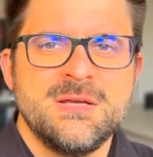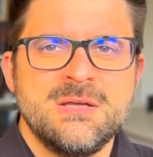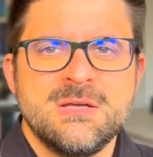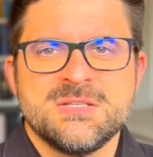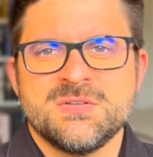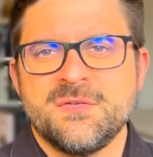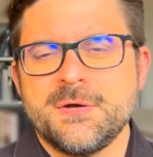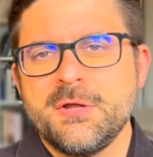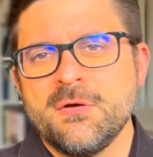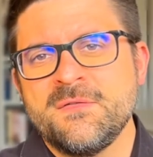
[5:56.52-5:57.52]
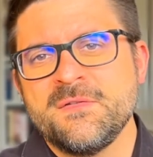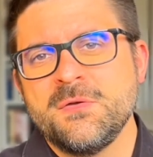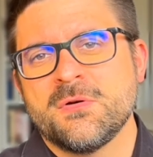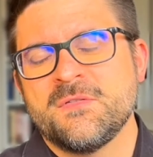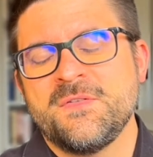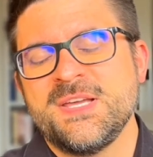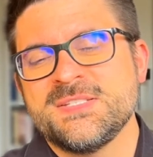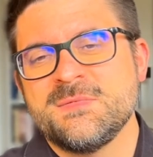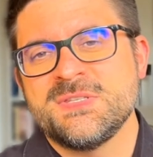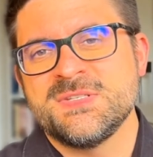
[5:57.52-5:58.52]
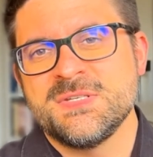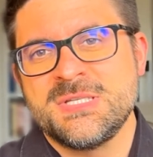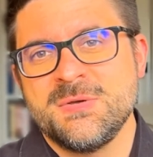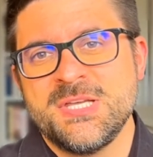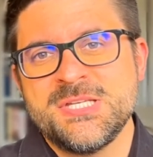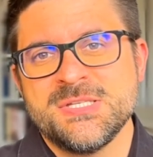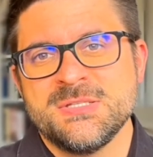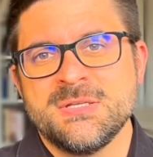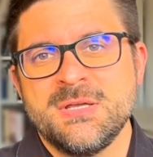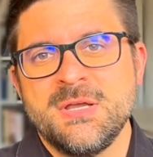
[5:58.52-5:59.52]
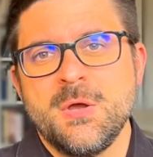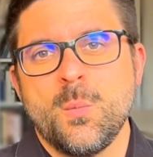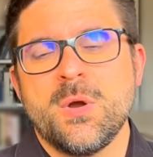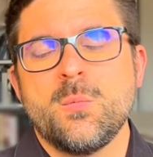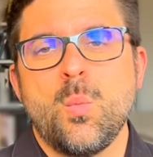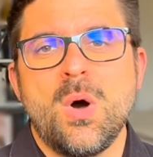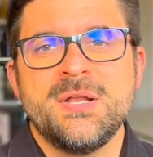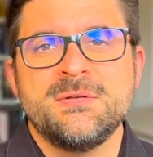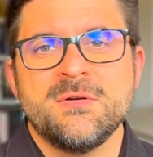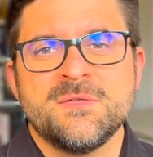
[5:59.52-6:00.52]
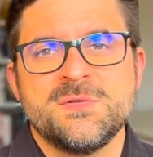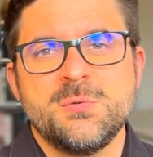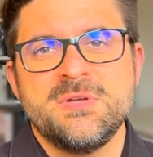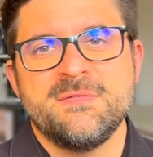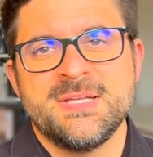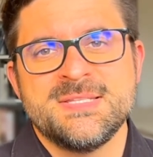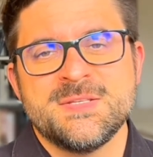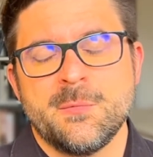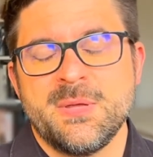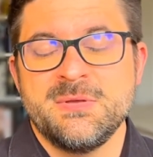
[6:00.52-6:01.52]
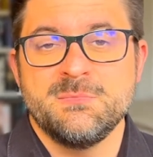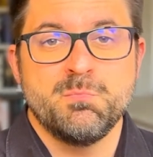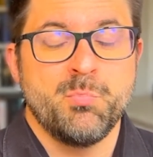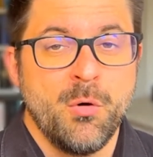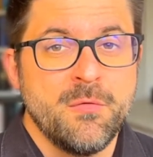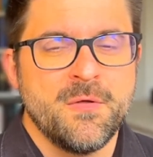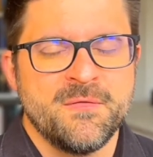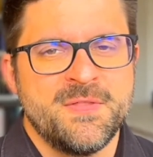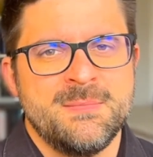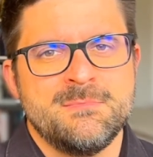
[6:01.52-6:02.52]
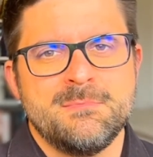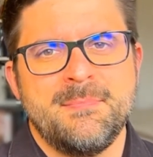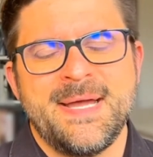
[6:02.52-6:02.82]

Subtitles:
So very often you're faced with a situation where one of two events, or maybe both of them, might